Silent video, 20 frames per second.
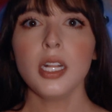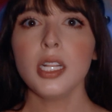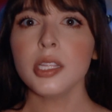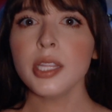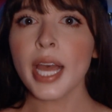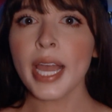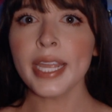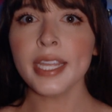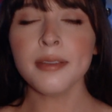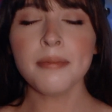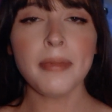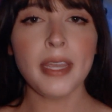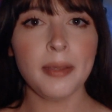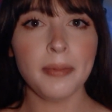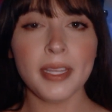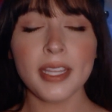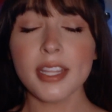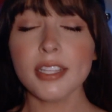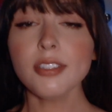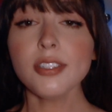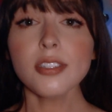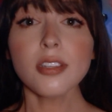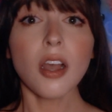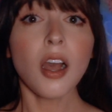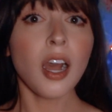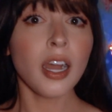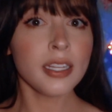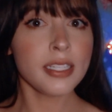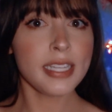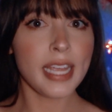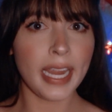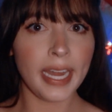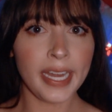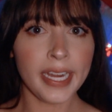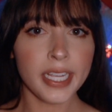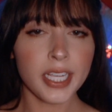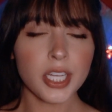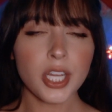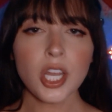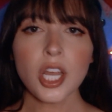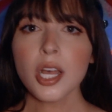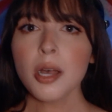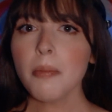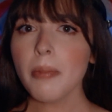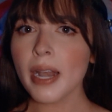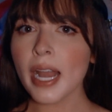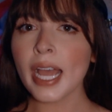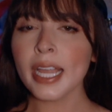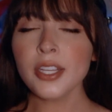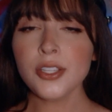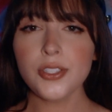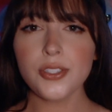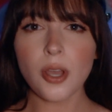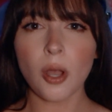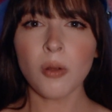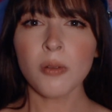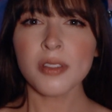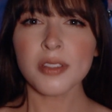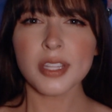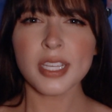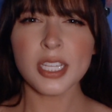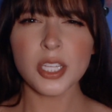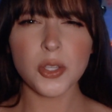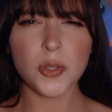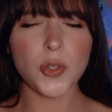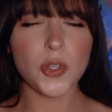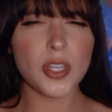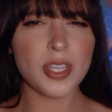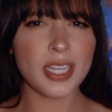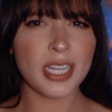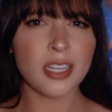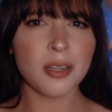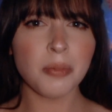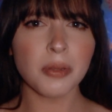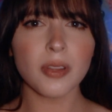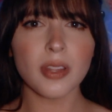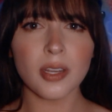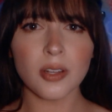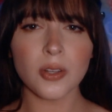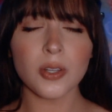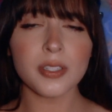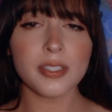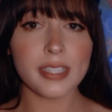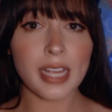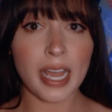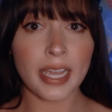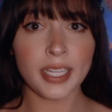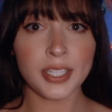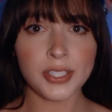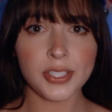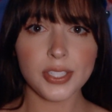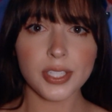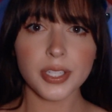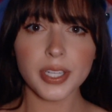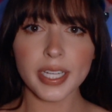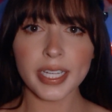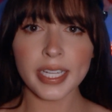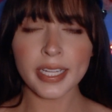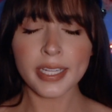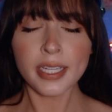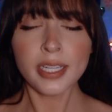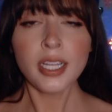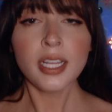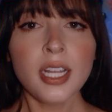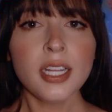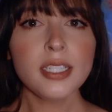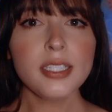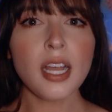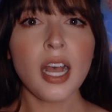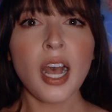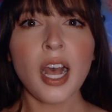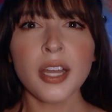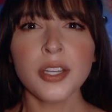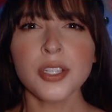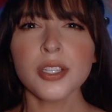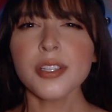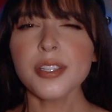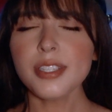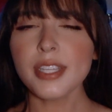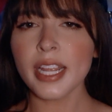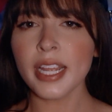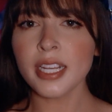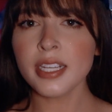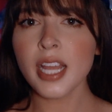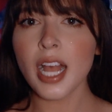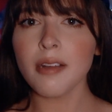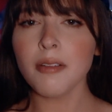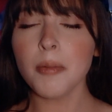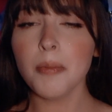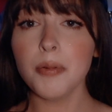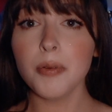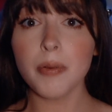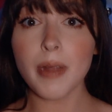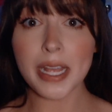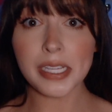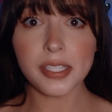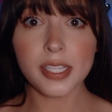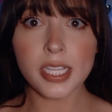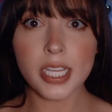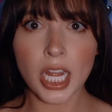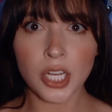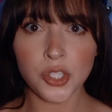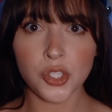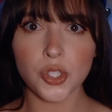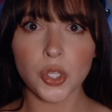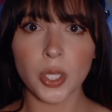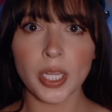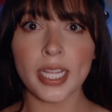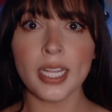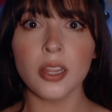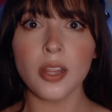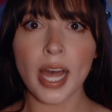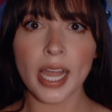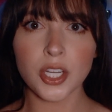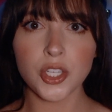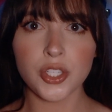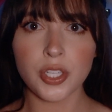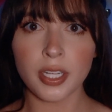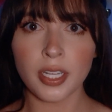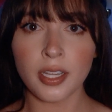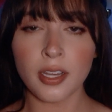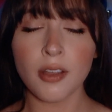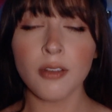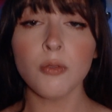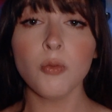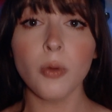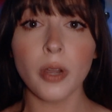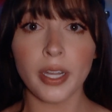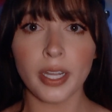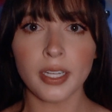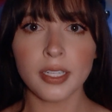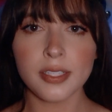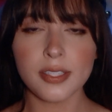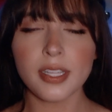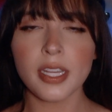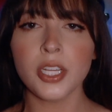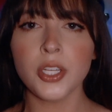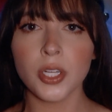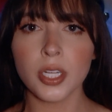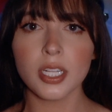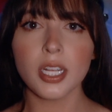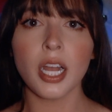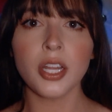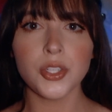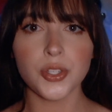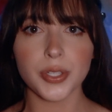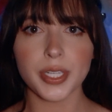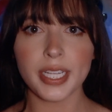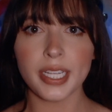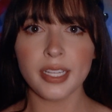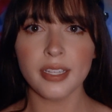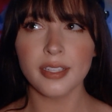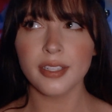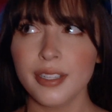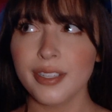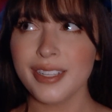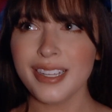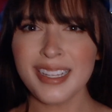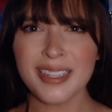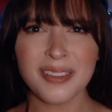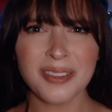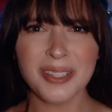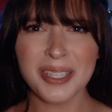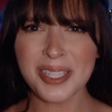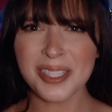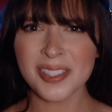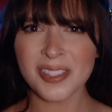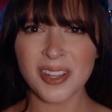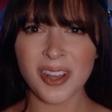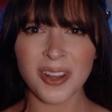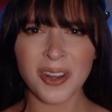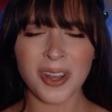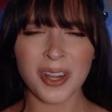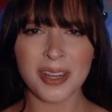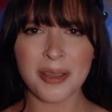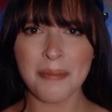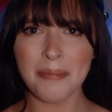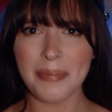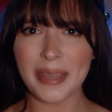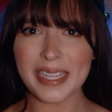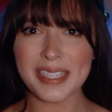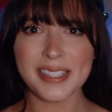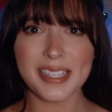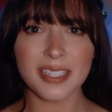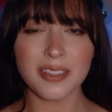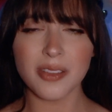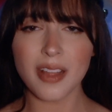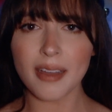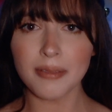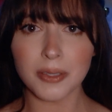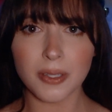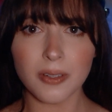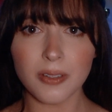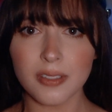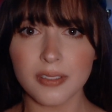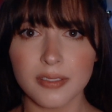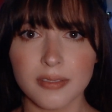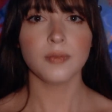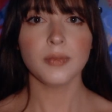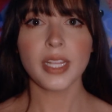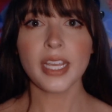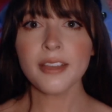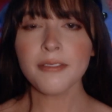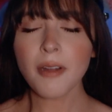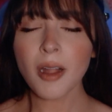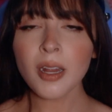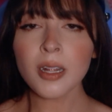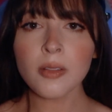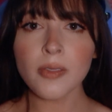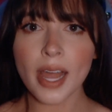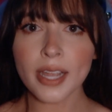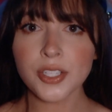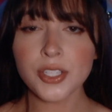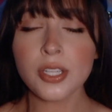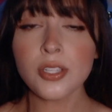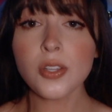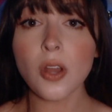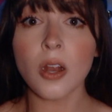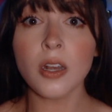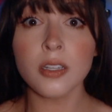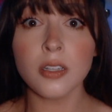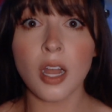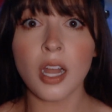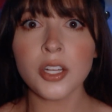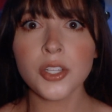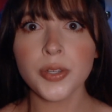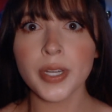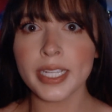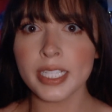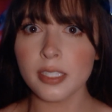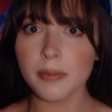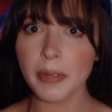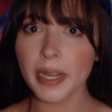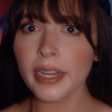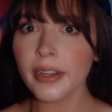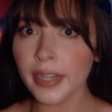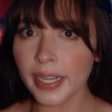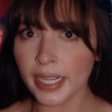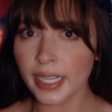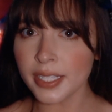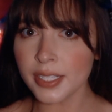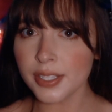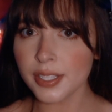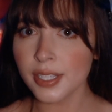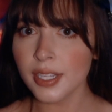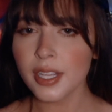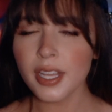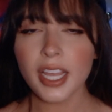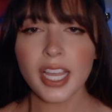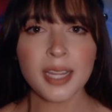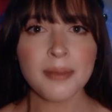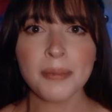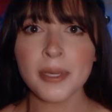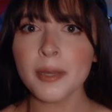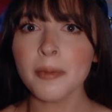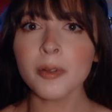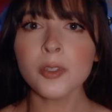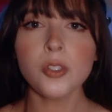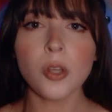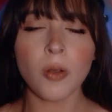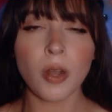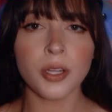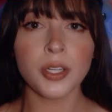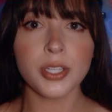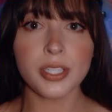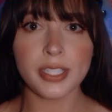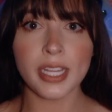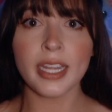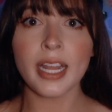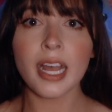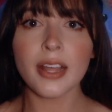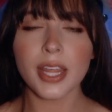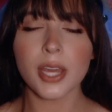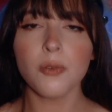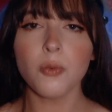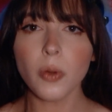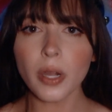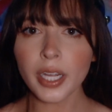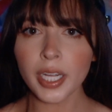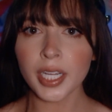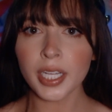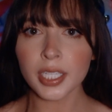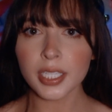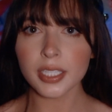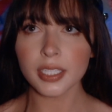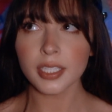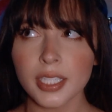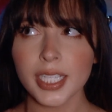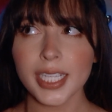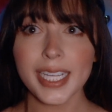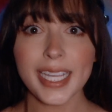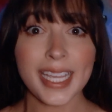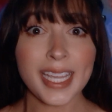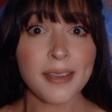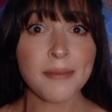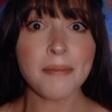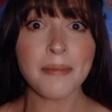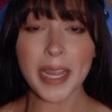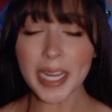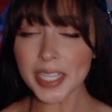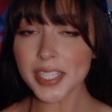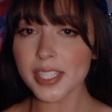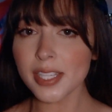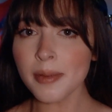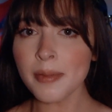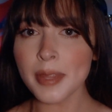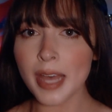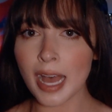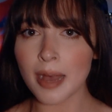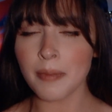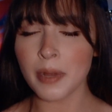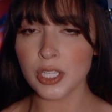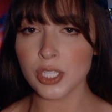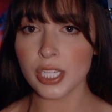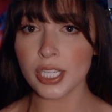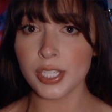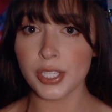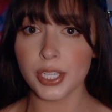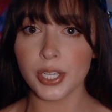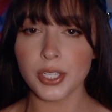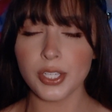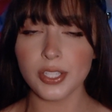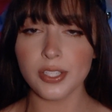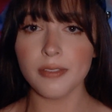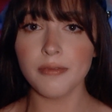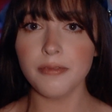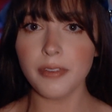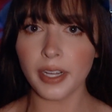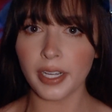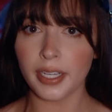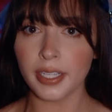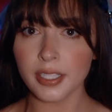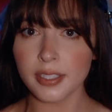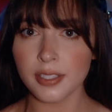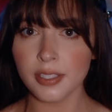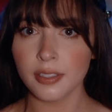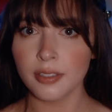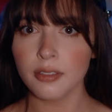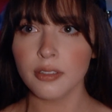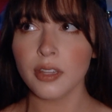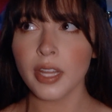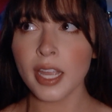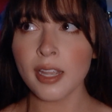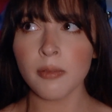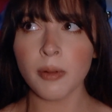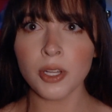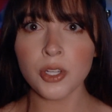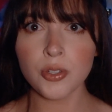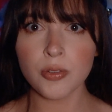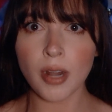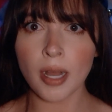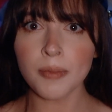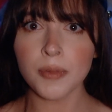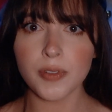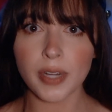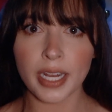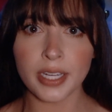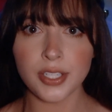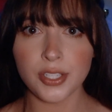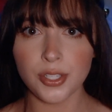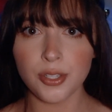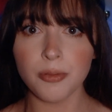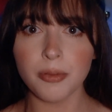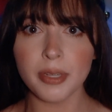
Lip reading: Like, maybe this is a hot take, but I don't think you should need a political science degree to understand how a presidential election works in your country, at least not on a basic level. If our elections are not transparent and people don't understand how they work, it makes them that much easier to subvert, like what Trump tried to do